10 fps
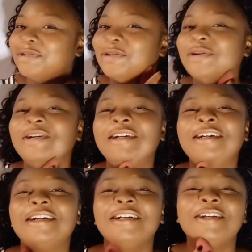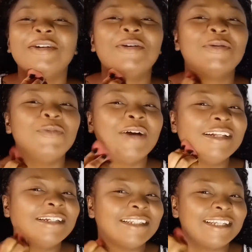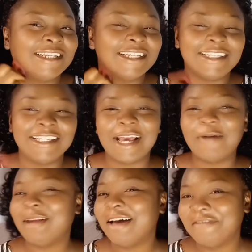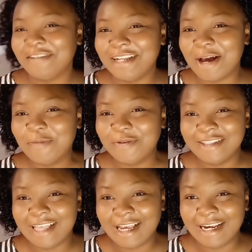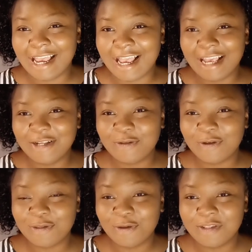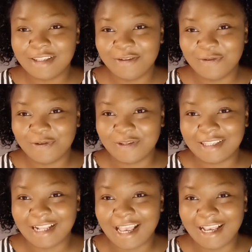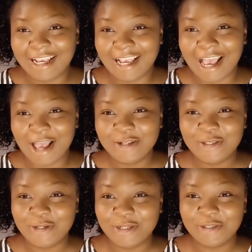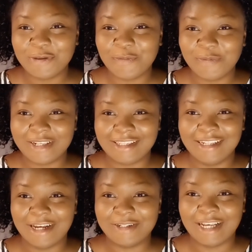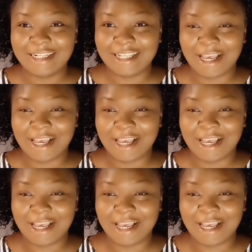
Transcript: So where is the see? I'm laughing now, but then it was so serious. Like, I took it so personal that